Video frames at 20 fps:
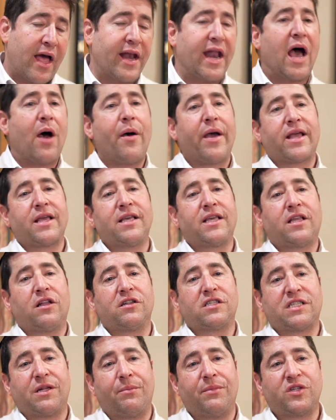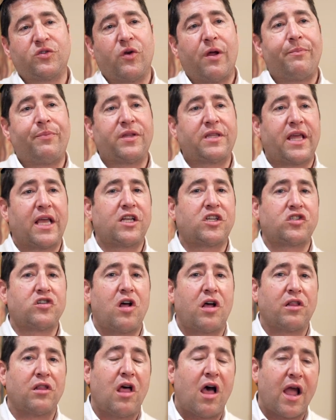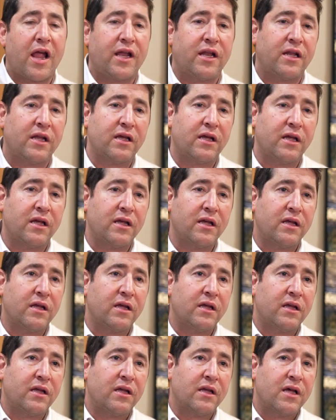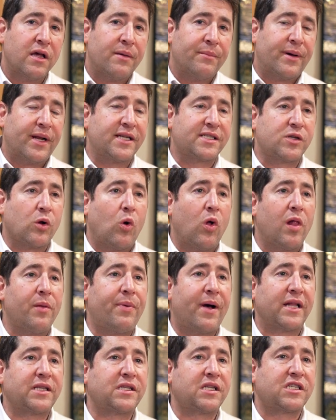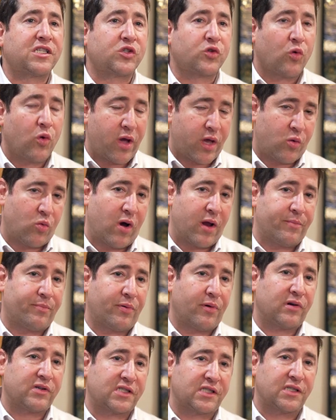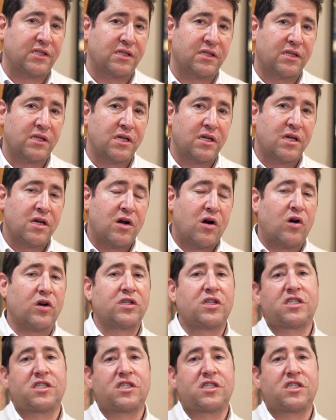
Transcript: And now I can kill someone's reputation online. But it's all about destroying one person or